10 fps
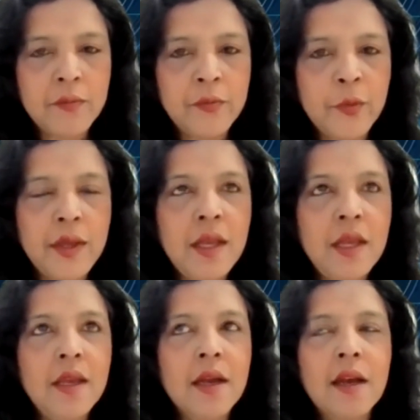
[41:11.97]

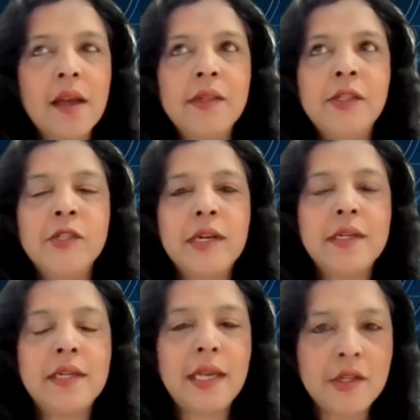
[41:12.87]
we had
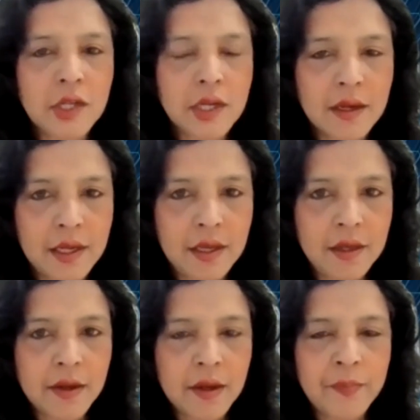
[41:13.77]

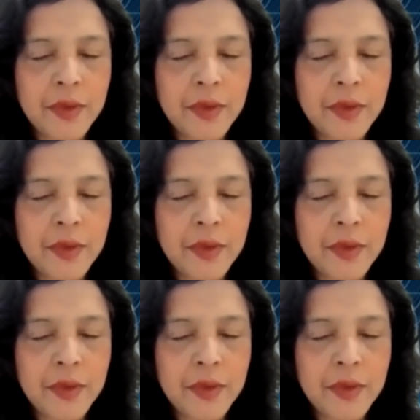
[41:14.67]
strategically